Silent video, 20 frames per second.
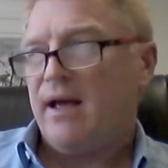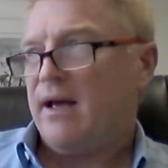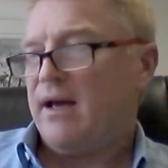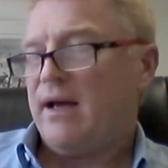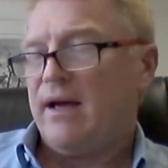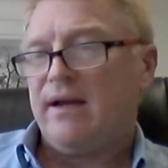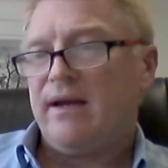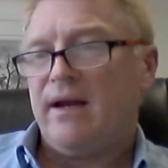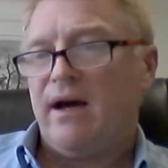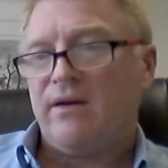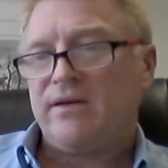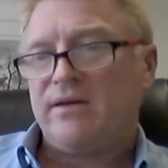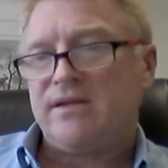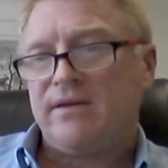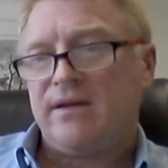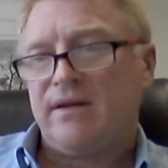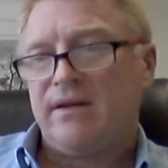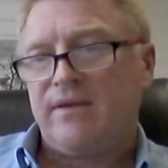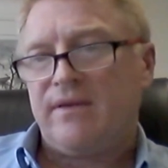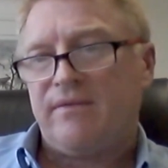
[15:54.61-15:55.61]
Uh, now it's
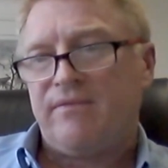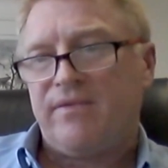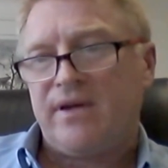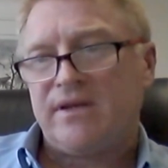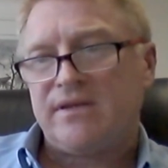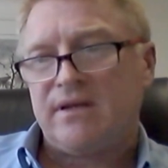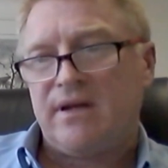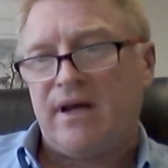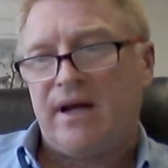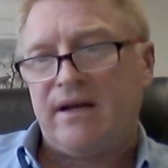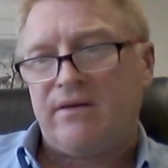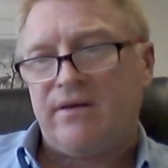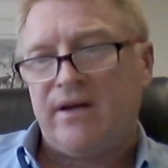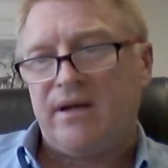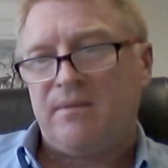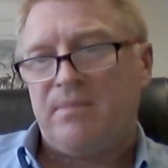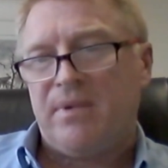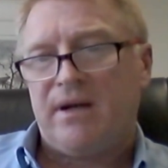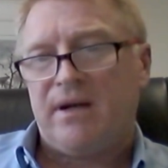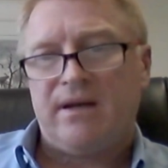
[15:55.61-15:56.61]
the, the first line
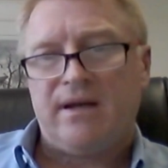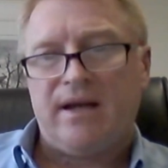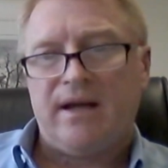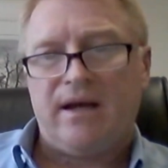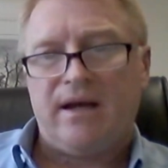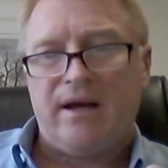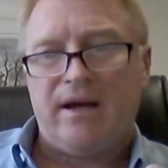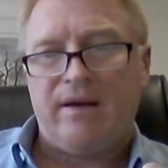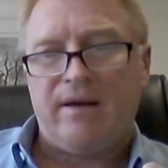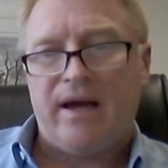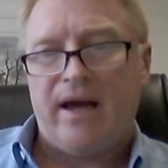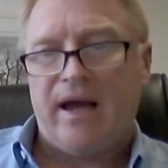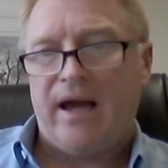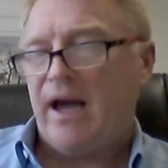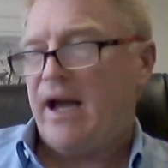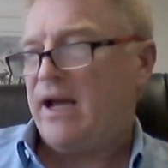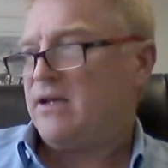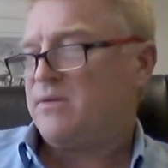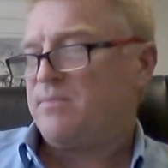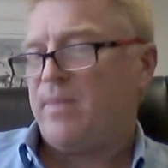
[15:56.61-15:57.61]
treatment. Uh,
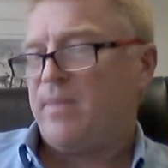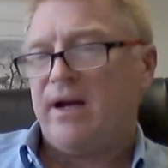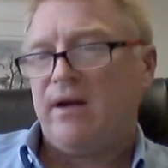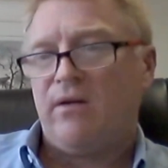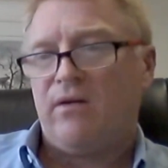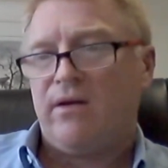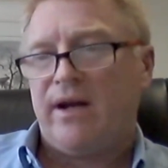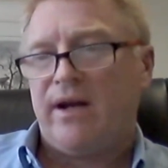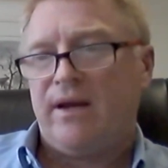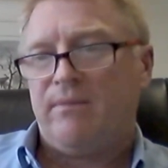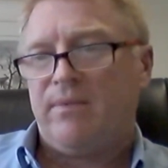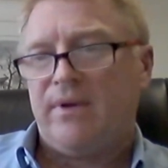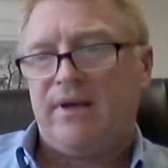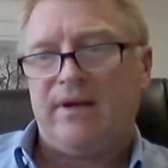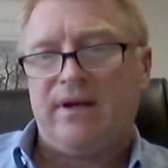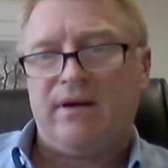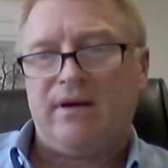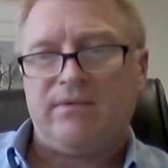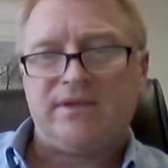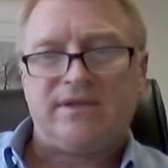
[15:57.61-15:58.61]
H. pylori,
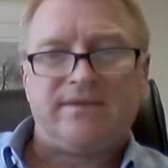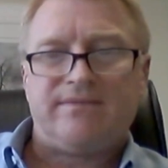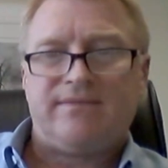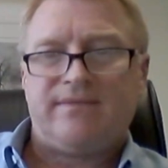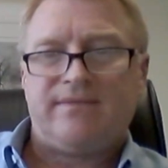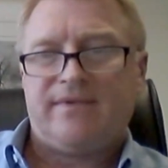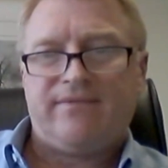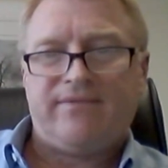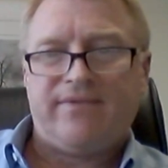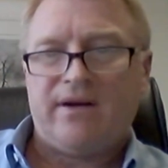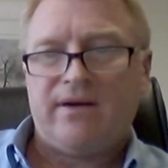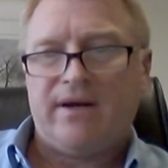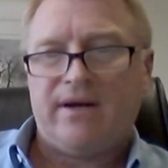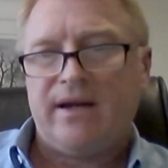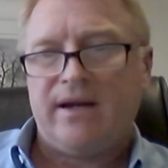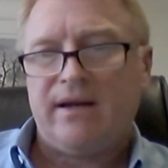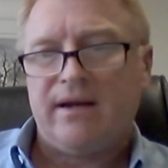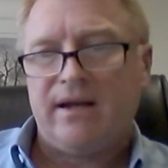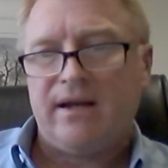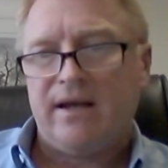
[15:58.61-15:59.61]
you know, was
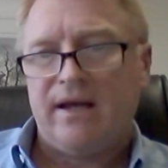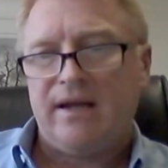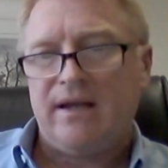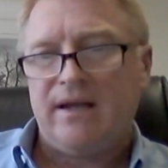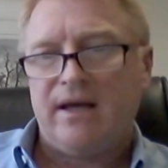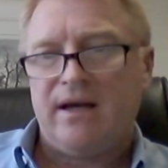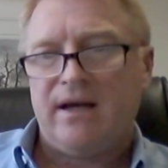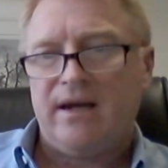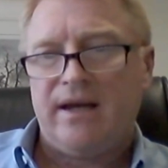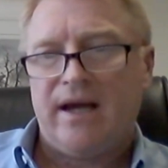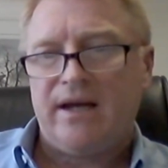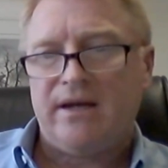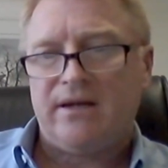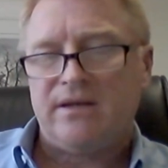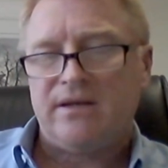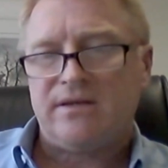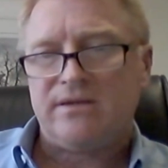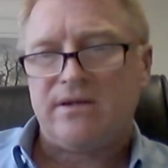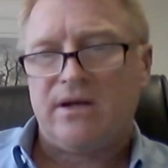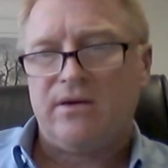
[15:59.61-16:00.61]
founded in, in the early
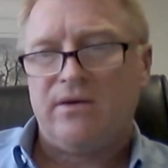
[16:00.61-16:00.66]
eighties.